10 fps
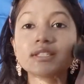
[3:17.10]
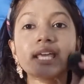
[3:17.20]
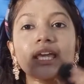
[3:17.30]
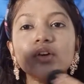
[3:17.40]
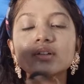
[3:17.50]

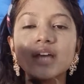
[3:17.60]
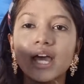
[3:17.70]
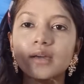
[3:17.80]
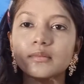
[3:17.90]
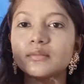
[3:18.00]
Take your
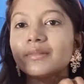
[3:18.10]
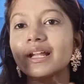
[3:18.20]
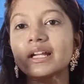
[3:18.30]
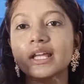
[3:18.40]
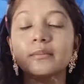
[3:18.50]
time in
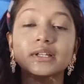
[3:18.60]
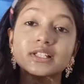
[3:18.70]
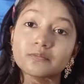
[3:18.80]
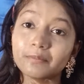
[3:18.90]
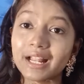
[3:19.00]
blending,
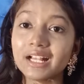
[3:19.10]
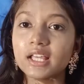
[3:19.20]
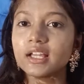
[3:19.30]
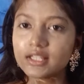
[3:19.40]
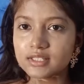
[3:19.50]
because
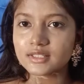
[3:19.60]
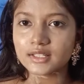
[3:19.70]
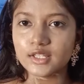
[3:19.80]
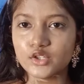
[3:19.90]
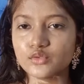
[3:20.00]
blending is the
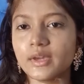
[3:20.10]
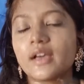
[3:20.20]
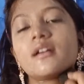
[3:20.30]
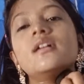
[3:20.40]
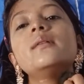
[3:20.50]
key to
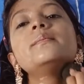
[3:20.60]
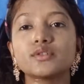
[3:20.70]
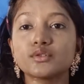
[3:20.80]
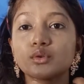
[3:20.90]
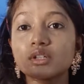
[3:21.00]
makeup,
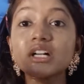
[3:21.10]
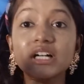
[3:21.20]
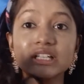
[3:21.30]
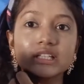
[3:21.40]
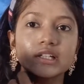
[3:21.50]
so don't
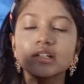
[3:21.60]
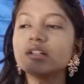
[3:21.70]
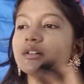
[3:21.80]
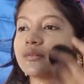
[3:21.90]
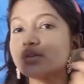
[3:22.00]
hurry
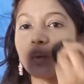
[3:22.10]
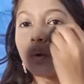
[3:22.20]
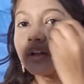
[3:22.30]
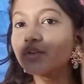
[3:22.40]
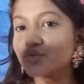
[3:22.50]
there.
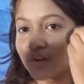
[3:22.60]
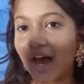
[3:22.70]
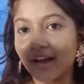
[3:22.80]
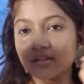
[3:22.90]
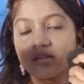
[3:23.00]
Don't
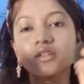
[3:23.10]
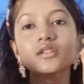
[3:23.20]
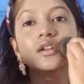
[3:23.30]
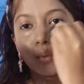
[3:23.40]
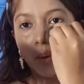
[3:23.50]
drag,
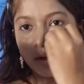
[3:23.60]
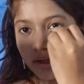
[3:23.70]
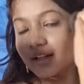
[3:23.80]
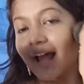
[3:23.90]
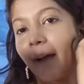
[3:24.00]
just do it
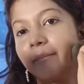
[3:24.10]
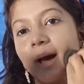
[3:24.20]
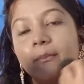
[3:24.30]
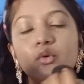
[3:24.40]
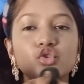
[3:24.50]
in a
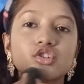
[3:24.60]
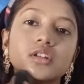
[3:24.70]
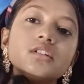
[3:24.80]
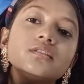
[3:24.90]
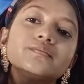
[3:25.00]
dab
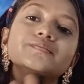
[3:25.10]
motion.